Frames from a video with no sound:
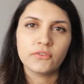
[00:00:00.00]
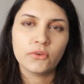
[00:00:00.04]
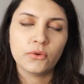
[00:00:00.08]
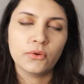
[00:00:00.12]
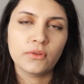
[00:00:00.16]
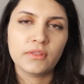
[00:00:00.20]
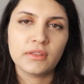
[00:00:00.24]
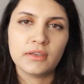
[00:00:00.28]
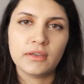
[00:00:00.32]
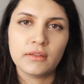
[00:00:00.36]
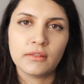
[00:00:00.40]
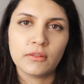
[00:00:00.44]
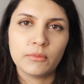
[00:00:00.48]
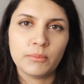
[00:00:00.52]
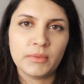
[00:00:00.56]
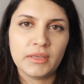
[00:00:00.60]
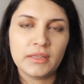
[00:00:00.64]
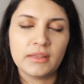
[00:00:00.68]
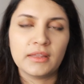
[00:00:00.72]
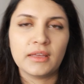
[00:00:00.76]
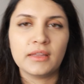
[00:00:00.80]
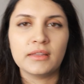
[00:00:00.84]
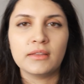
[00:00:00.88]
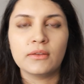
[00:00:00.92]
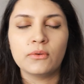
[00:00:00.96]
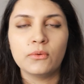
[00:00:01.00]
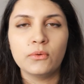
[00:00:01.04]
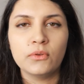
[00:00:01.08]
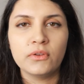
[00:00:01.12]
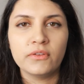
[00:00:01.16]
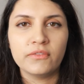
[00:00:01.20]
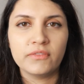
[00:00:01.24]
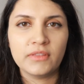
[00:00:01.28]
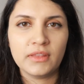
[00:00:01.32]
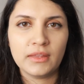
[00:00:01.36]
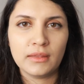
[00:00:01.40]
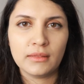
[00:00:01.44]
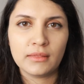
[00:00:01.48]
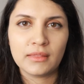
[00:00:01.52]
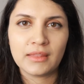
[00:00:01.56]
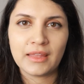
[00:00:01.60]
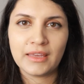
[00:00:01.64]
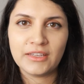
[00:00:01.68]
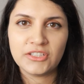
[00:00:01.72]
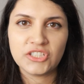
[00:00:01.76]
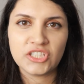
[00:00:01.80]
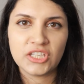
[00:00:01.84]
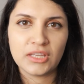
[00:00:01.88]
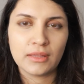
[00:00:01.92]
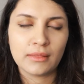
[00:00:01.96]
course, it doesn't mean that all of these
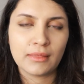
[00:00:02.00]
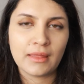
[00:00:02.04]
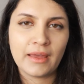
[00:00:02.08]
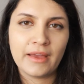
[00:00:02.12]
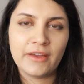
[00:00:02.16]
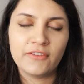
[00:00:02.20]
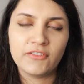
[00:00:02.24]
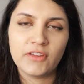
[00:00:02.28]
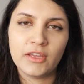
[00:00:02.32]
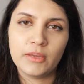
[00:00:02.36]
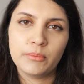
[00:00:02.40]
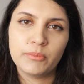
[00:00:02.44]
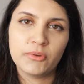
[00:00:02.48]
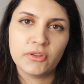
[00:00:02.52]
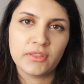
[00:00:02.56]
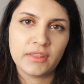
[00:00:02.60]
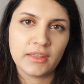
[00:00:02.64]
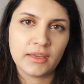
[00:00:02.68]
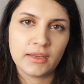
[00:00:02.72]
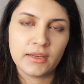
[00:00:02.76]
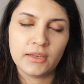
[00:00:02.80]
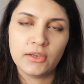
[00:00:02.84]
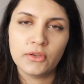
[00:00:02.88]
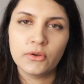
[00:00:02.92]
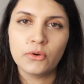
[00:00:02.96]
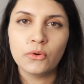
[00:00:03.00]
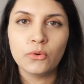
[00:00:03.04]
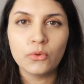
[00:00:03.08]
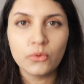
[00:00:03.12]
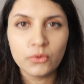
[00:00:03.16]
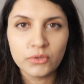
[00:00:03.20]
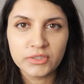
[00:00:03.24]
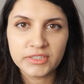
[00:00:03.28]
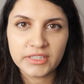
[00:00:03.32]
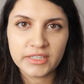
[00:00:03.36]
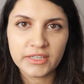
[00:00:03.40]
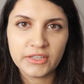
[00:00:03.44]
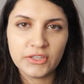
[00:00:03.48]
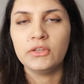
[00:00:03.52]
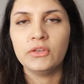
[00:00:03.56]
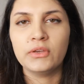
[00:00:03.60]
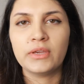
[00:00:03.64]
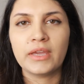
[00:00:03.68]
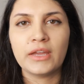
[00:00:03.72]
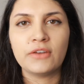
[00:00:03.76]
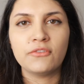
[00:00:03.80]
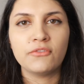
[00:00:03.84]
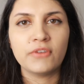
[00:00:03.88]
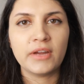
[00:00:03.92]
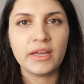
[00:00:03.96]
stations have a particular order. You
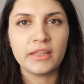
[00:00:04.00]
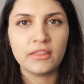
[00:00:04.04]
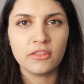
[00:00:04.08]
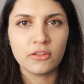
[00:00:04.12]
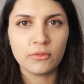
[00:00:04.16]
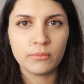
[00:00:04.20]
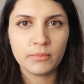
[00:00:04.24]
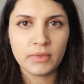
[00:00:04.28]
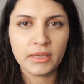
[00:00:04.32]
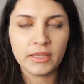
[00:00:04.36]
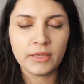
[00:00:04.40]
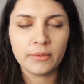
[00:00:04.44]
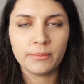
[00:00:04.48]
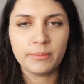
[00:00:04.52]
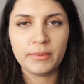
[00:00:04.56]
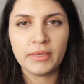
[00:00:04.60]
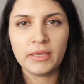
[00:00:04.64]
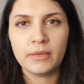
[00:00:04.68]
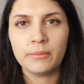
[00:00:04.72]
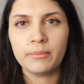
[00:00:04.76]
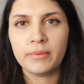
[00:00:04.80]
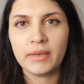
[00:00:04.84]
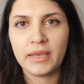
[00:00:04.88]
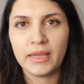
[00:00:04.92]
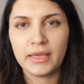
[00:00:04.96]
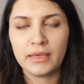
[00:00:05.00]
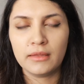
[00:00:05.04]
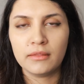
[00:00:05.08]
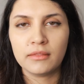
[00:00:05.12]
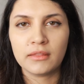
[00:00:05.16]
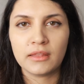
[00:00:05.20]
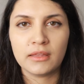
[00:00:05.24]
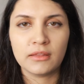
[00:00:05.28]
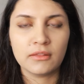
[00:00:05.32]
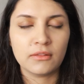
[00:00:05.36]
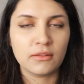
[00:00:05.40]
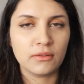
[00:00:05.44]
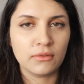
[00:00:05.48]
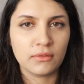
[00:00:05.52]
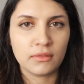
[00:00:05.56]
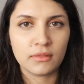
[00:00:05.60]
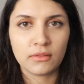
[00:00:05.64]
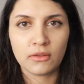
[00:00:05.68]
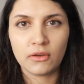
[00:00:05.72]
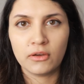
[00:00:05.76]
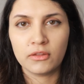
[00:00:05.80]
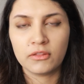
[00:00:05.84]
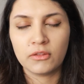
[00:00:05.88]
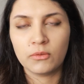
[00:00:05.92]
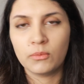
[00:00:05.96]
can randomly be placed into
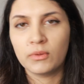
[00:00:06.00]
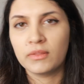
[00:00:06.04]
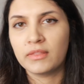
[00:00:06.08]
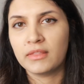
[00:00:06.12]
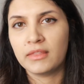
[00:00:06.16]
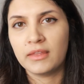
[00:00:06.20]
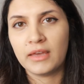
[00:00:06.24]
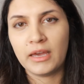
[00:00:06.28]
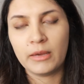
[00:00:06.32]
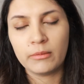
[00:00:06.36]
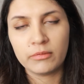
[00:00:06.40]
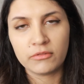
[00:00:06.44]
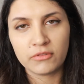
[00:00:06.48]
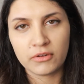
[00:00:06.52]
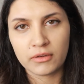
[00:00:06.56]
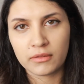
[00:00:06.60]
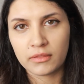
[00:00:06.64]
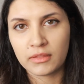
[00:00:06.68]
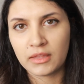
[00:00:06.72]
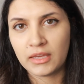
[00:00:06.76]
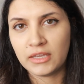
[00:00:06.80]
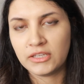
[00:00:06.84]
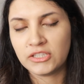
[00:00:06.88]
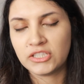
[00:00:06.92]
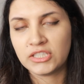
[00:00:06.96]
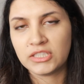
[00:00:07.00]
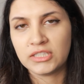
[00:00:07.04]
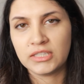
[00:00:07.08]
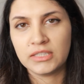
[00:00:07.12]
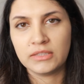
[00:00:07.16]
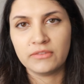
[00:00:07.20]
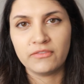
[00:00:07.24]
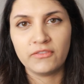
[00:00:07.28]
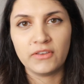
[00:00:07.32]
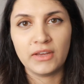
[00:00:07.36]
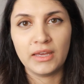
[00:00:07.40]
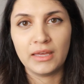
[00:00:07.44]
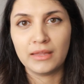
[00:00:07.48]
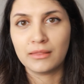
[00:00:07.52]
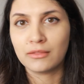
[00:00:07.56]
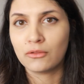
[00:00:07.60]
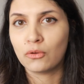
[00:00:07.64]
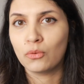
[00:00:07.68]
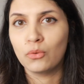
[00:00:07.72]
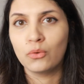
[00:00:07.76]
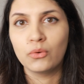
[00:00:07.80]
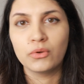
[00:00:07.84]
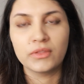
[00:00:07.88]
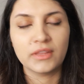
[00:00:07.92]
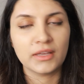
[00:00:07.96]
starting with the abstract station first,
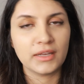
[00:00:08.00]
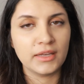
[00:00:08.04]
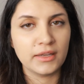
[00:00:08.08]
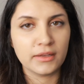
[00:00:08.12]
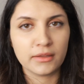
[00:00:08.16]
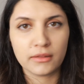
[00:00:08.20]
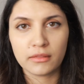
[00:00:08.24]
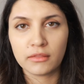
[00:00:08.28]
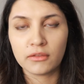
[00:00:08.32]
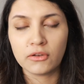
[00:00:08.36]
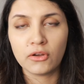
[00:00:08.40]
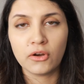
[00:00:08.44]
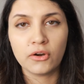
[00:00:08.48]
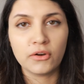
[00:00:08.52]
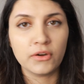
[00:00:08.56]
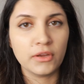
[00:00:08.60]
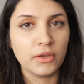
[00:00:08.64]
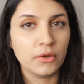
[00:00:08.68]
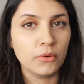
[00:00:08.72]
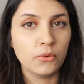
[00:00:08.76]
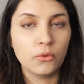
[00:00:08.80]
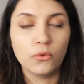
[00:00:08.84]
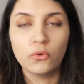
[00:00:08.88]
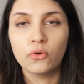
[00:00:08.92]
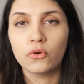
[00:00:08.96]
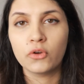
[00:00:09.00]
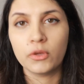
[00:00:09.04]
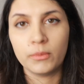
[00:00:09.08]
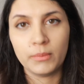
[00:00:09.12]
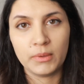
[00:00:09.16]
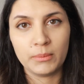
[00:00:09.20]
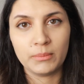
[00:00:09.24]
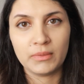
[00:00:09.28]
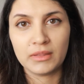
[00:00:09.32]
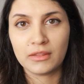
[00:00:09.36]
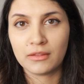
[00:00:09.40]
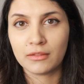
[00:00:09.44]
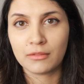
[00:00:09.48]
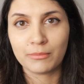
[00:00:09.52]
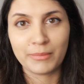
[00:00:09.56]
or the clinical scenario, or commitment to